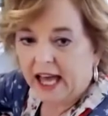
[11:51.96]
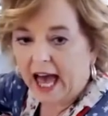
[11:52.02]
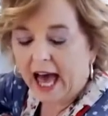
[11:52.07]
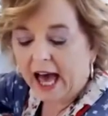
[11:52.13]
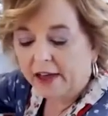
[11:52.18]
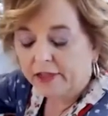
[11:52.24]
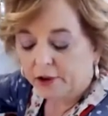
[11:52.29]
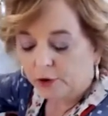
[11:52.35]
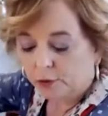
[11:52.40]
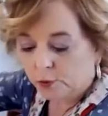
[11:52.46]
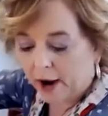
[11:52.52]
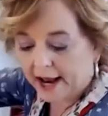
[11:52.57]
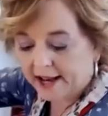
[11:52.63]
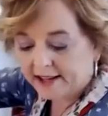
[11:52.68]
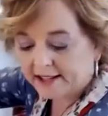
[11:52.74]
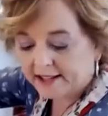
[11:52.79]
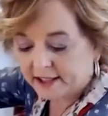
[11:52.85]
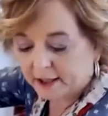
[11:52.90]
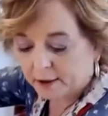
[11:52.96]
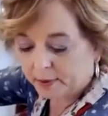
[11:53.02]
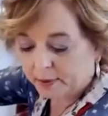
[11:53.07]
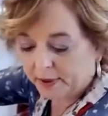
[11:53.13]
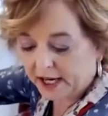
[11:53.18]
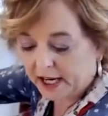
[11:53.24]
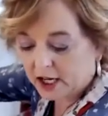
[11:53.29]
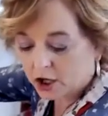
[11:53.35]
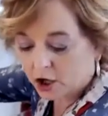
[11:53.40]
Uh, the
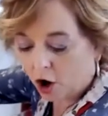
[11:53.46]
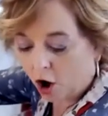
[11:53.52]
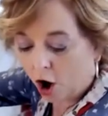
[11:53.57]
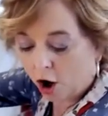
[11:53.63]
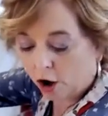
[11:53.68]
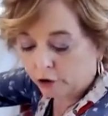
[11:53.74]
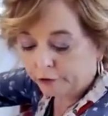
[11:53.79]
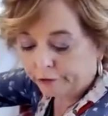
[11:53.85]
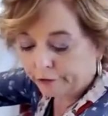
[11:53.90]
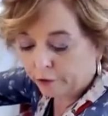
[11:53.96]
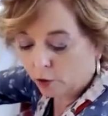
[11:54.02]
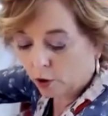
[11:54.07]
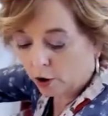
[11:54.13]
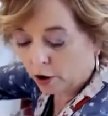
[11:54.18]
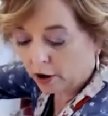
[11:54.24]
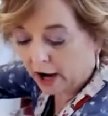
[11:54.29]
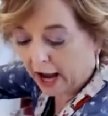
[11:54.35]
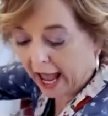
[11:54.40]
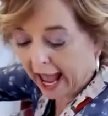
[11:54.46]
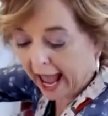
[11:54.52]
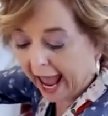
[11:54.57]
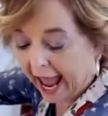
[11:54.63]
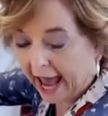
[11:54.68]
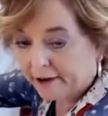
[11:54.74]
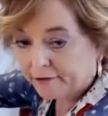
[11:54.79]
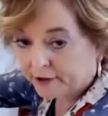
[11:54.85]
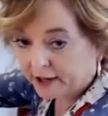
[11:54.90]
recipe called for a
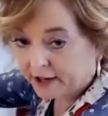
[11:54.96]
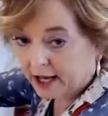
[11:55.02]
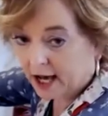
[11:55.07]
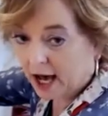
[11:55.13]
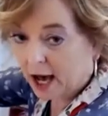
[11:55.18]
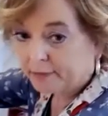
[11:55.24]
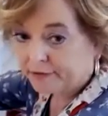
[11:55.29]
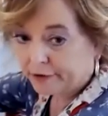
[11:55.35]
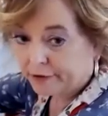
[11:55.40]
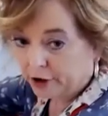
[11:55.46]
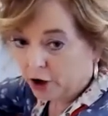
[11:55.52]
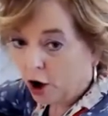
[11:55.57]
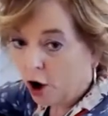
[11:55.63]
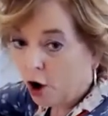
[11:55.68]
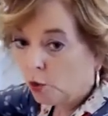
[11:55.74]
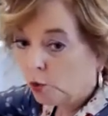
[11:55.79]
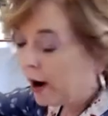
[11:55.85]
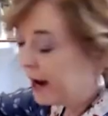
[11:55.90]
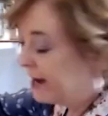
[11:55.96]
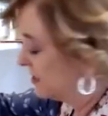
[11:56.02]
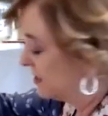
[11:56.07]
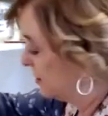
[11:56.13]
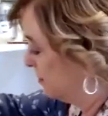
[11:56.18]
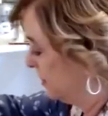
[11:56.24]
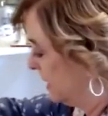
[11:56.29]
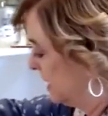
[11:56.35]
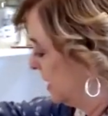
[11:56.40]
half a cup for the whole
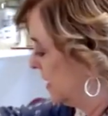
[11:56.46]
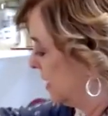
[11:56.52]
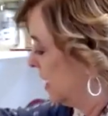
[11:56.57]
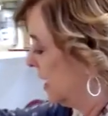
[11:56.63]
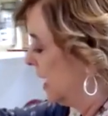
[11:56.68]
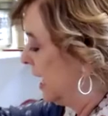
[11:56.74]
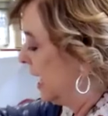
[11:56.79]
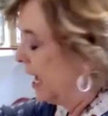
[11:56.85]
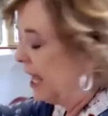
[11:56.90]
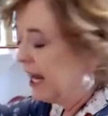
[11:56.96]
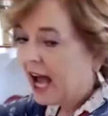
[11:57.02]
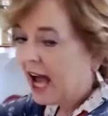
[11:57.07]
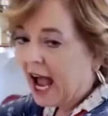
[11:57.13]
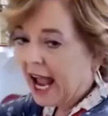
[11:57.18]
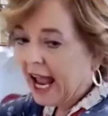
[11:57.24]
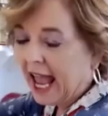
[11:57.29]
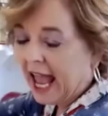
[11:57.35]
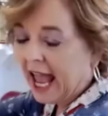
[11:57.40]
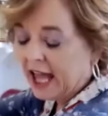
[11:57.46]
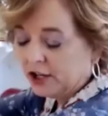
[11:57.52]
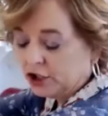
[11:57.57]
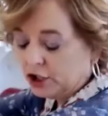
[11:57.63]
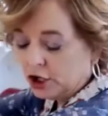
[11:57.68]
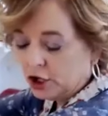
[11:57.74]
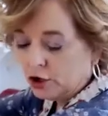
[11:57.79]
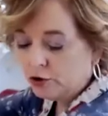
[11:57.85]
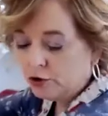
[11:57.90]
recipe, and I
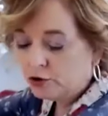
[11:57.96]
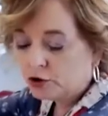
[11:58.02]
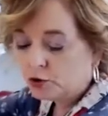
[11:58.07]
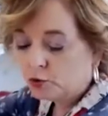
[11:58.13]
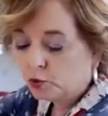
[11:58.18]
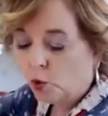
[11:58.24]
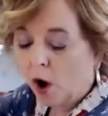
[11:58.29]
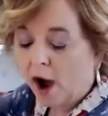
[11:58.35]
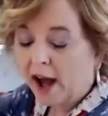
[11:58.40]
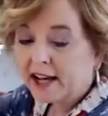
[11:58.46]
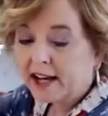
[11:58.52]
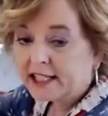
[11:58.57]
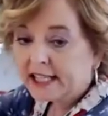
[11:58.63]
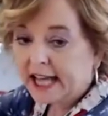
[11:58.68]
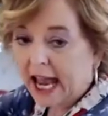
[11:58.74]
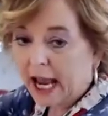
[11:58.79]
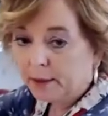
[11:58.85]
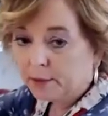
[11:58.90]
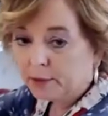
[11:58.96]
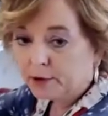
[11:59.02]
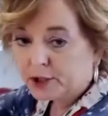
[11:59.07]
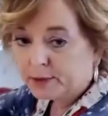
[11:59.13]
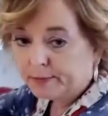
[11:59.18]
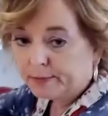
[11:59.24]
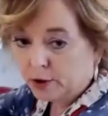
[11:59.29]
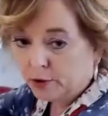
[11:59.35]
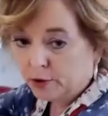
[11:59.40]
had used one
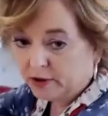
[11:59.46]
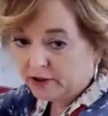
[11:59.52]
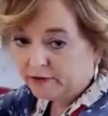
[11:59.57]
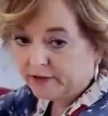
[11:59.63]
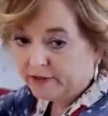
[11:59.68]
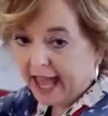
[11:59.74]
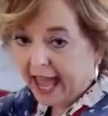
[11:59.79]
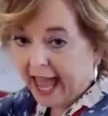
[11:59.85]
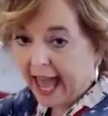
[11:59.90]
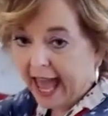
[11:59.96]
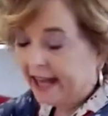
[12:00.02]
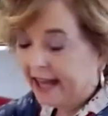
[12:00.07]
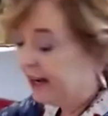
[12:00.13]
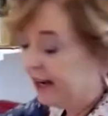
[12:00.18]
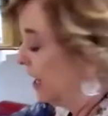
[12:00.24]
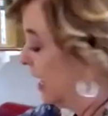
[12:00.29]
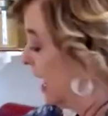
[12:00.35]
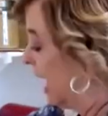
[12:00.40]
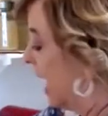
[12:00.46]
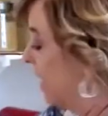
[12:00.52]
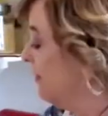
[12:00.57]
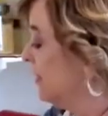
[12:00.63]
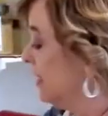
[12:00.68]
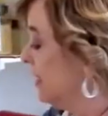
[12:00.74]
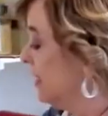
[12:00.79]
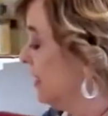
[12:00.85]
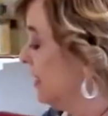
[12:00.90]
tablespoon of that,
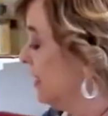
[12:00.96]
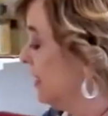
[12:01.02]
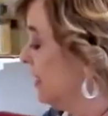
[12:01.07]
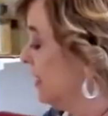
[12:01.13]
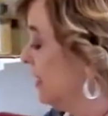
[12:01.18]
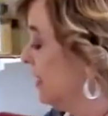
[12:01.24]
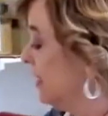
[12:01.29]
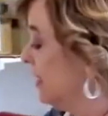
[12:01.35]
and then I put